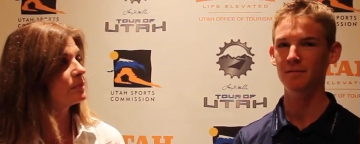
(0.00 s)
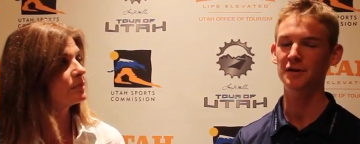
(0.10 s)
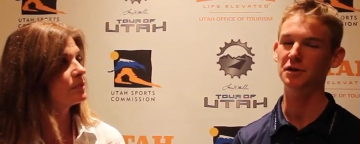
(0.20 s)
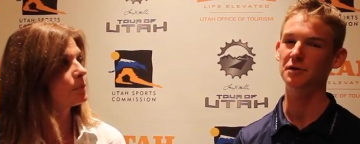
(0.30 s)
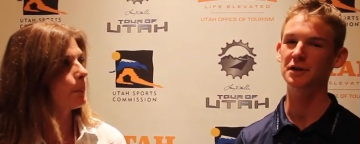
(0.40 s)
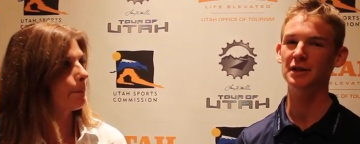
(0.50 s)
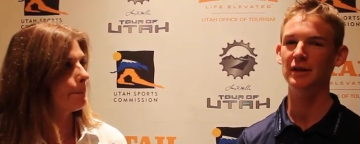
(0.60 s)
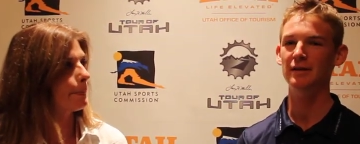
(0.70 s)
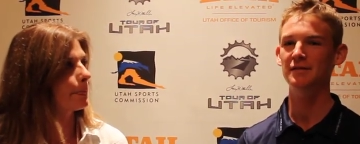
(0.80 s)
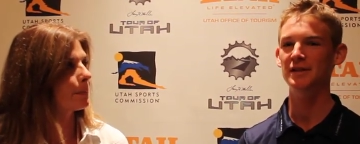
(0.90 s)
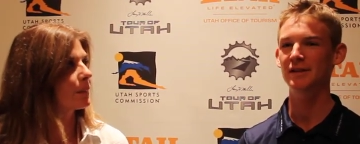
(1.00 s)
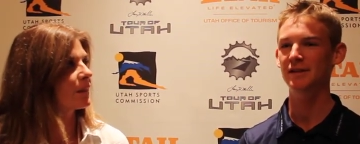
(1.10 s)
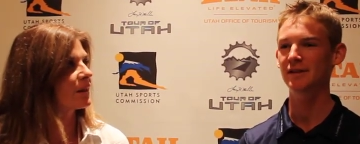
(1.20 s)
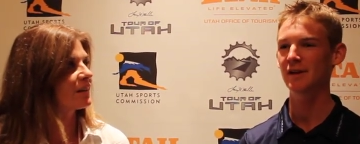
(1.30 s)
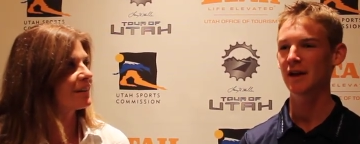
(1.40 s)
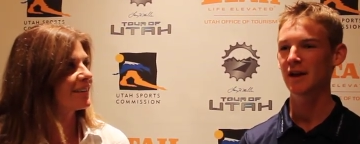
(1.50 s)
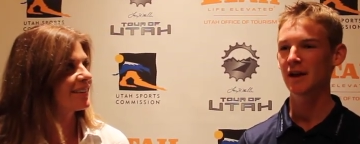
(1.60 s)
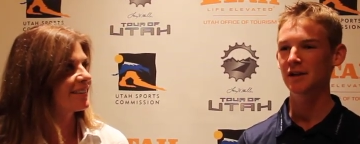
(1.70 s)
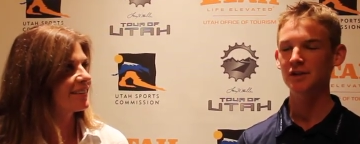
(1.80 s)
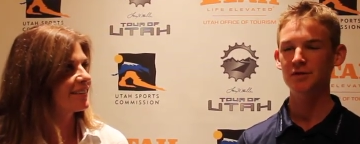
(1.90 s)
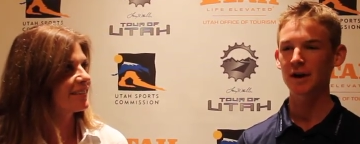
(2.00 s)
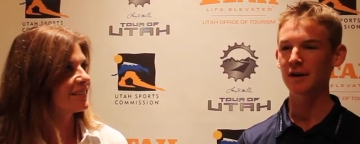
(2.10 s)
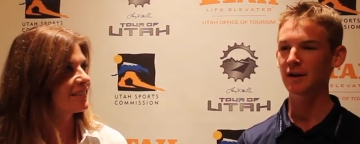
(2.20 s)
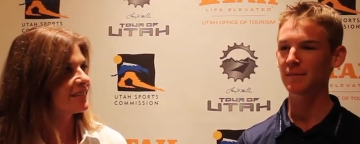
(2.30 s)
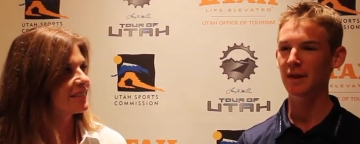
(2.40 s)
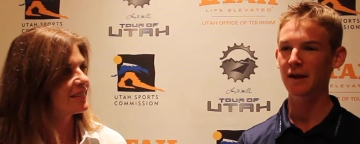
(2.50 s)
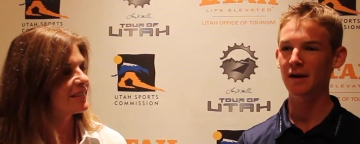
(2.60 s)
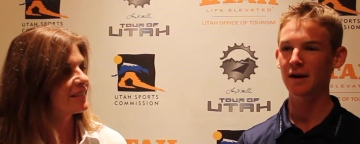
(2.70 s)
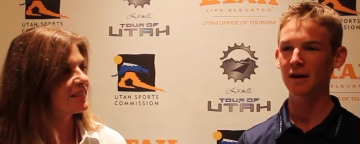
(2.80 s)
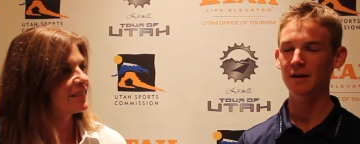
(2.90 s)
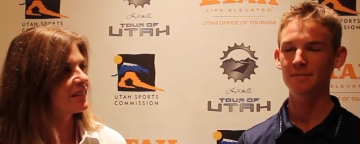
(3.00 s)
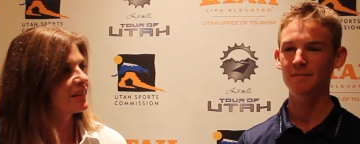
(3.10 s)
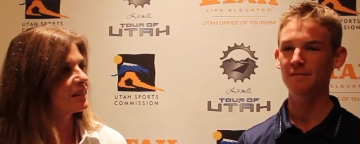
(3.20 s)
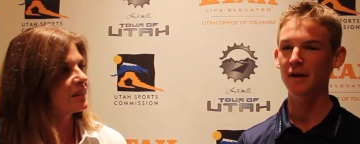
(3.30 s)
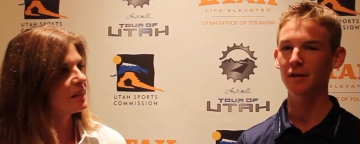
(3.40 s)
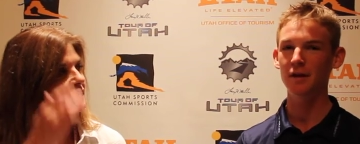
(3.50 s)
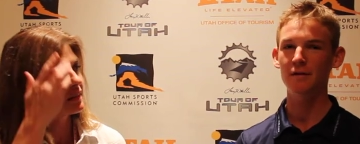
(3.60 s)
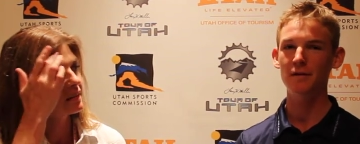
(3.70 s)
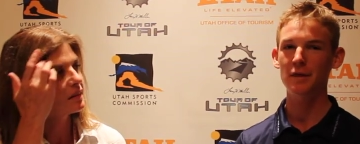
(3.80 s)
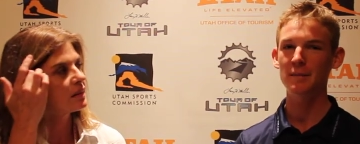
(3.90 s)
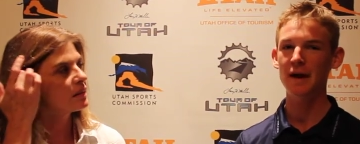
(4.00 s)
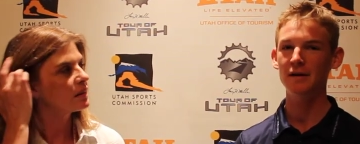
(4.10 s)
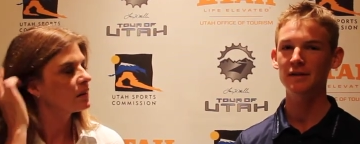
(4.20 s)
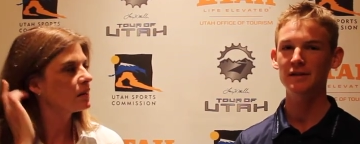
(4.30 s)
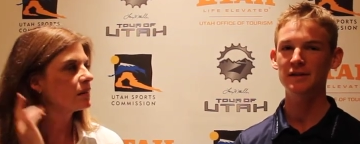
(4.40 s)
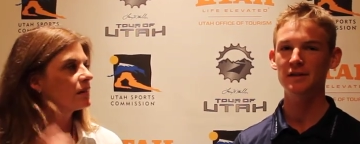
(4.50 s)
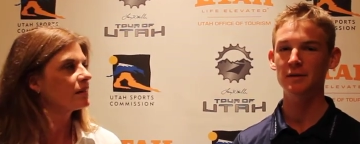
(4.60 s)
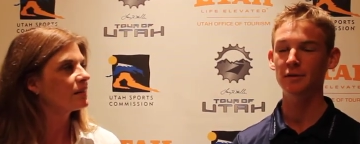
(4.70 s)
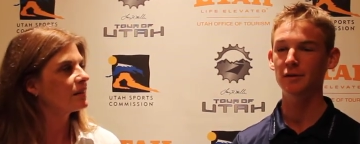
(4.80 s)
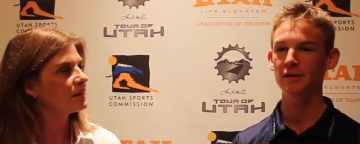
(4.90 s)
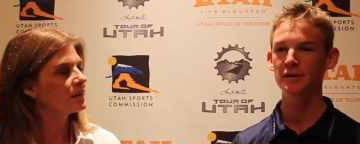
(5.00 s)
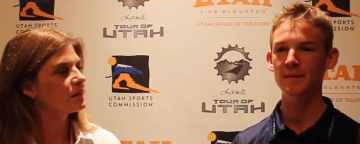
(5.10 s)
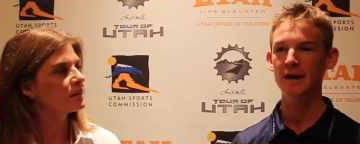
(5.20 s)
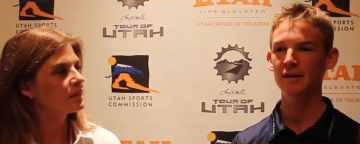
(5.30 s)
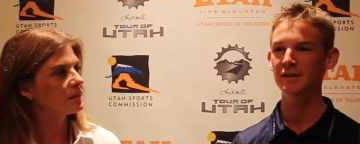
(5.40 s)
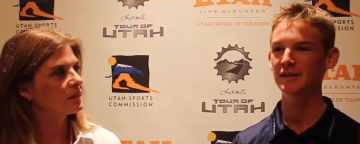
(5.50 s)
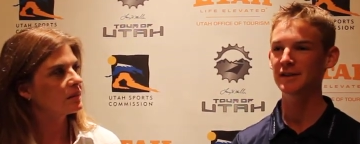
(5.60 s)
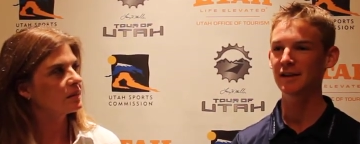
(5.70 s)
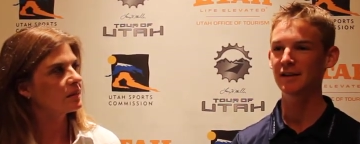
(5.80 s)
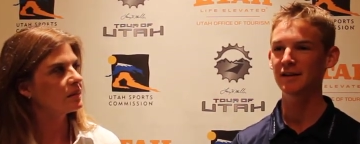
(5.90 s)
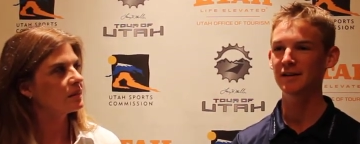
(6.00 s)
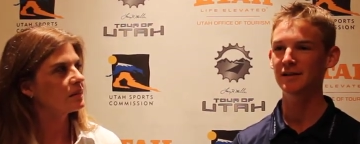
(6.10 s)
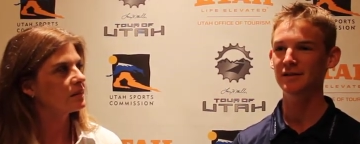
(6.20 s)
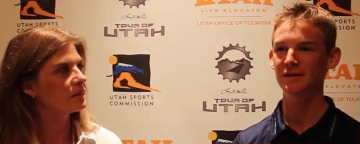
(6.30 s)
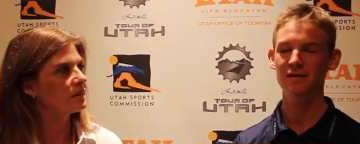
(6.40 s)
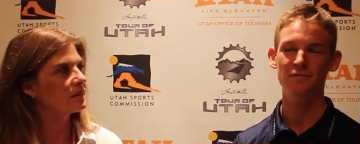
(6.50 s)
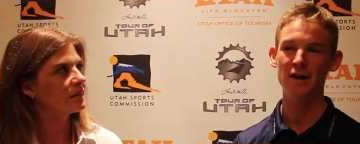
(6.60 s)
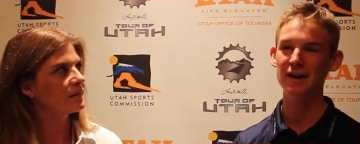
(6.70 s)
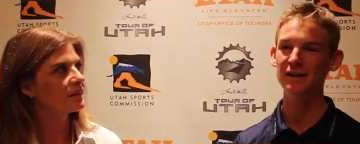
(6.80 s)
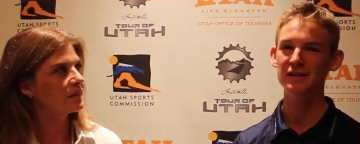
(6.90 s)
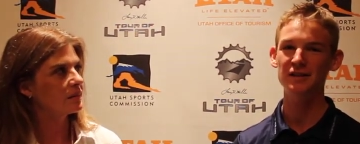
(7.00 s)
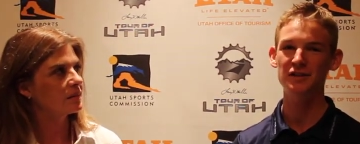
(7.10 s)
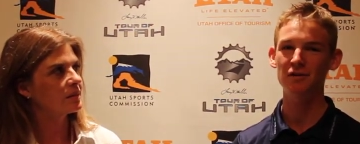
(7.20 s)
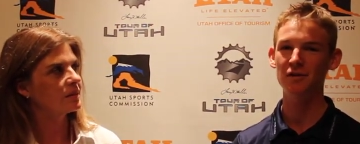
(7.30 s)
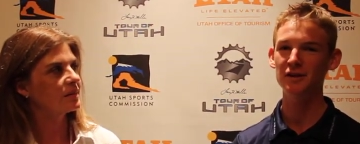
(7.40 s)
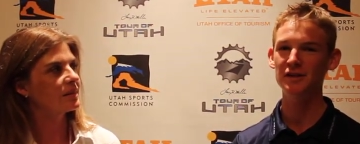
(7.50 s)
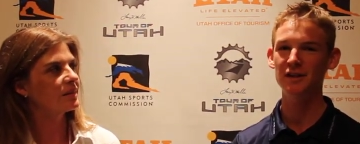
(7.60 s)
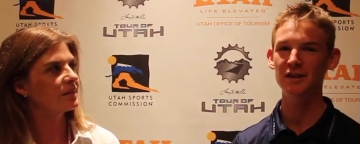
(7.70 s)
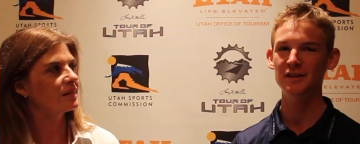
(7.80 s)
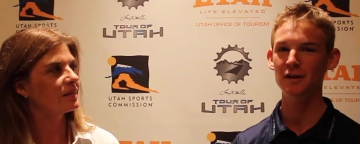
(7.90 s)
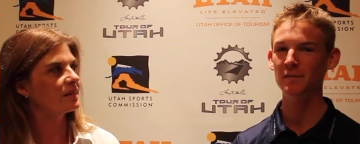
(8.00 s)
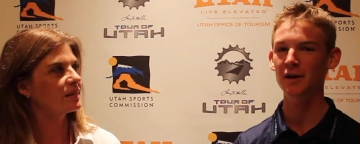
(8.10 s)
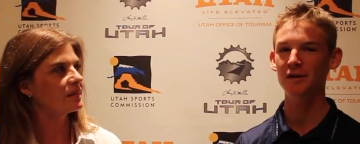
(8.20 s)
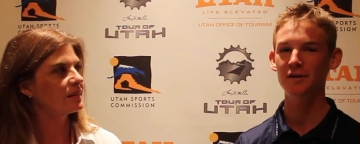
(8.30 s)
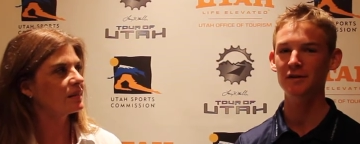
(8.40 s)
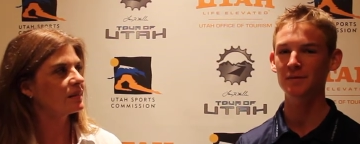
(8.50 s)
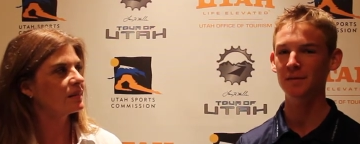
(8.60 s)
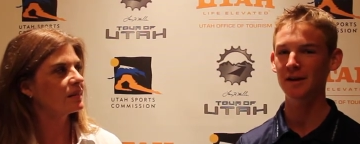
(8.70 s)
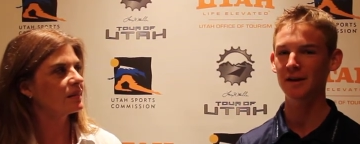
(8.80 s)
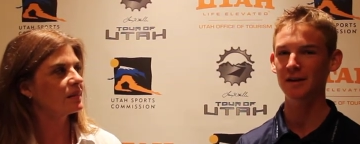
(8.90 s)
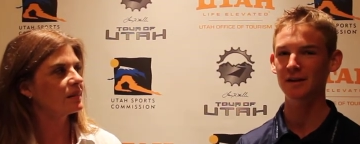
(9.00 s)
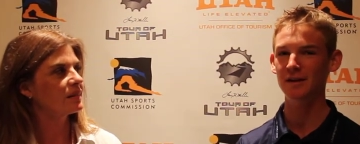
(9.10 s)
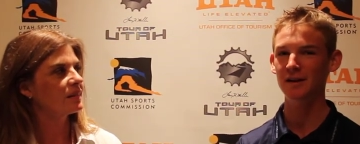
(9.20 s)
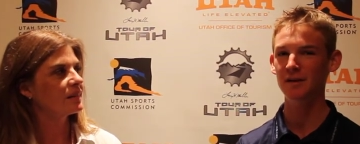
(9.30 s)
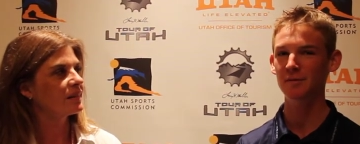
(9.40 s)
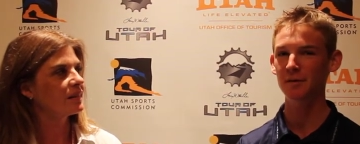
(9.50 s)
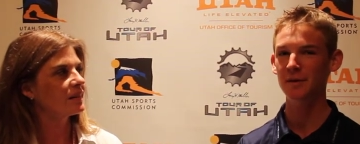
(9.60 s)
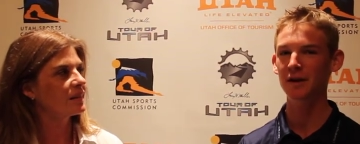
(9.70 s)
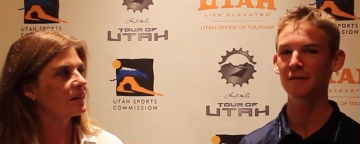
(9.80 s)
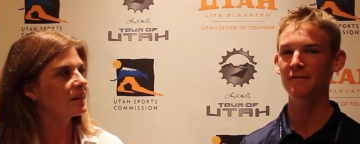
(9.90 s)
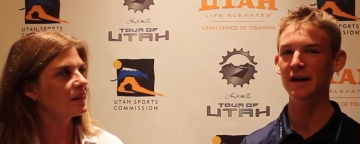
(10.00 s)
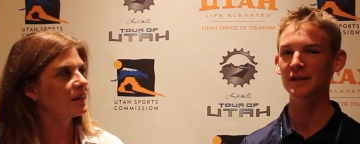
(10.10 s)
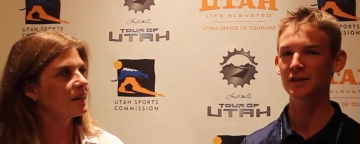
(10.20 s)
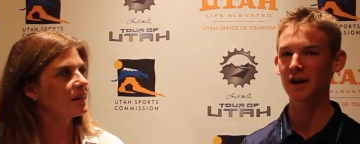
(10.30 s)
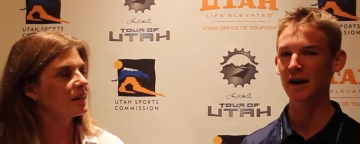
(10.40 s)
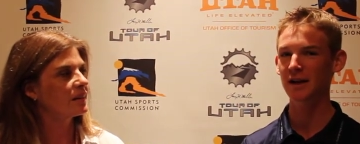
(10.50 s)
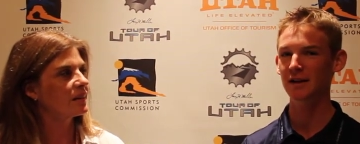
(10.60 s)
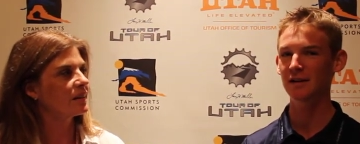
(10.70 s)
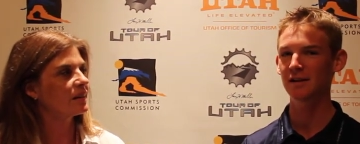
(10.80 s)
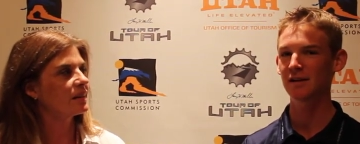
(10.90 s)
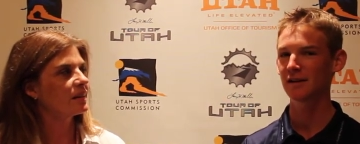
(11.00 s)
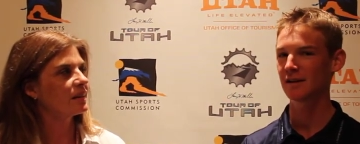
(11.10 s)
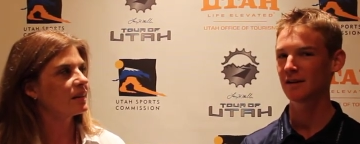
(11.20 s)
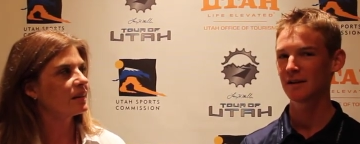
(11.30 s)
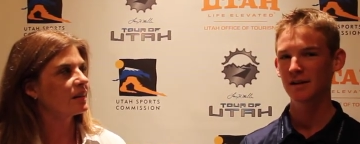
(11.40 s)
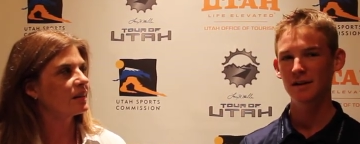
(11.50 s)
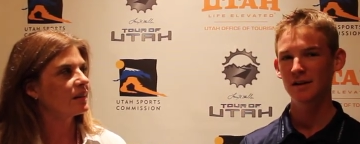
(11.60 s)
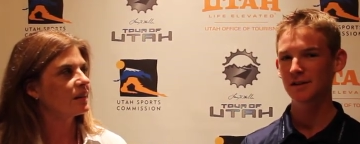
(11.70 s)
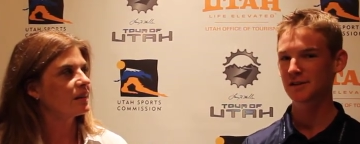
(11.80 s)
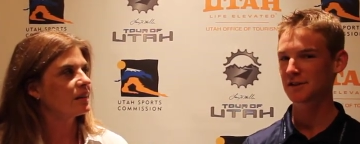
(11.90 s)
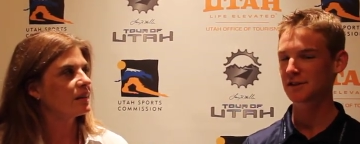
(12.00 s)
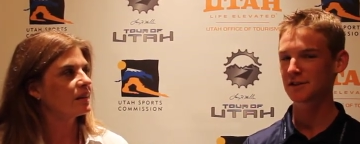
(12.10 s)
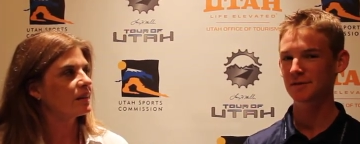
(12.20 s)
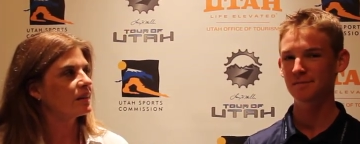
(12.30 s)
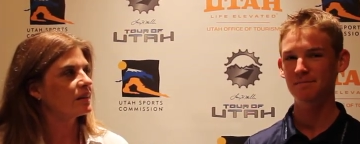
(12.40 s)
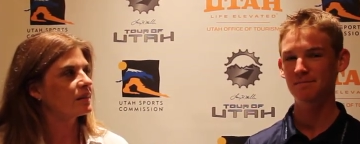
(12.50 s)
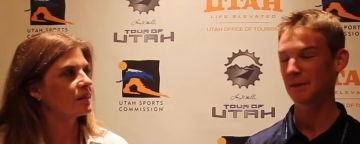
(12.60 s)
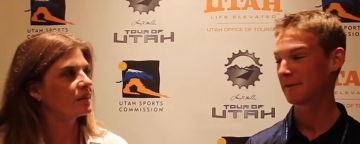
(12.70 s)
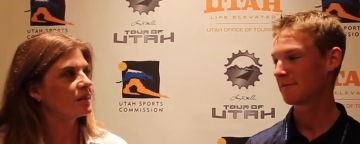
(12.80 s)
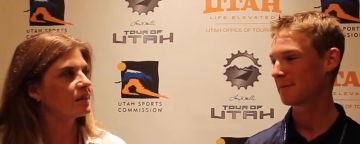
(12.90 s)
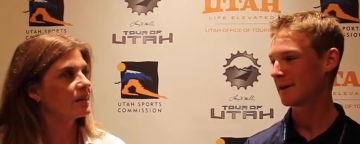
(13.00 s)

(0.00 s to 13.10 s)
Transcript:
Speaker 1: where George lives. And just riding up there, I fell in love with the mountains, the Blue Ridge Mountains, and ran into George, and he took me under his wing and kind of put me on the fast track. and it's just been from